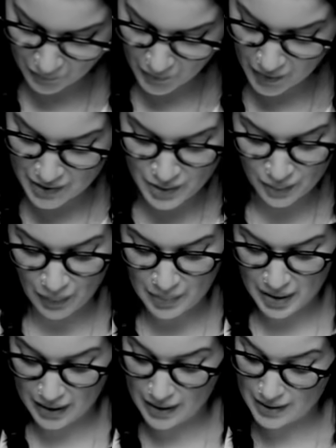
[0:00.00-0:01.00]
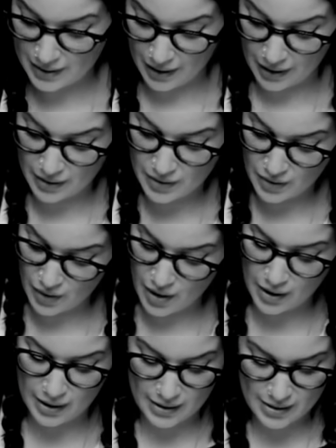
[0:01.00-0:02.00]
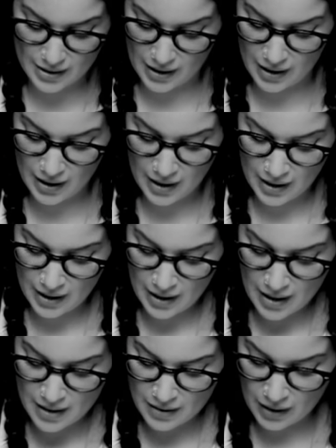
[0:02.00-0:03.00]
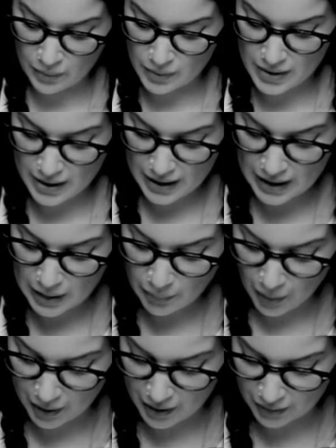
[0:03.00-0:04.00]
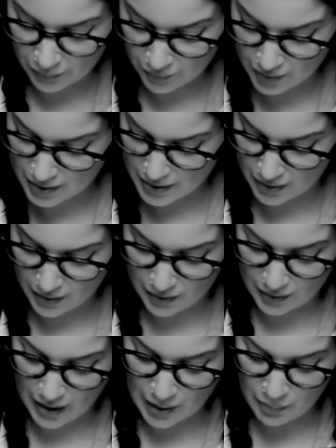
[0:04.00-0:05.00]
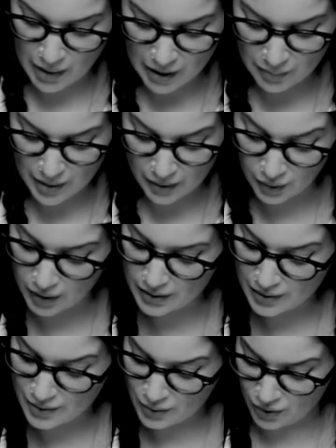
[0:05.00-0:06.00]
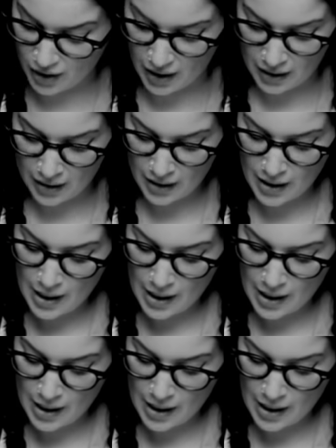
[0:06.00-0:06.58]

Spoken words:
interrupting his song an instant, that it was to keep my Gulliver still and make me look at the screen.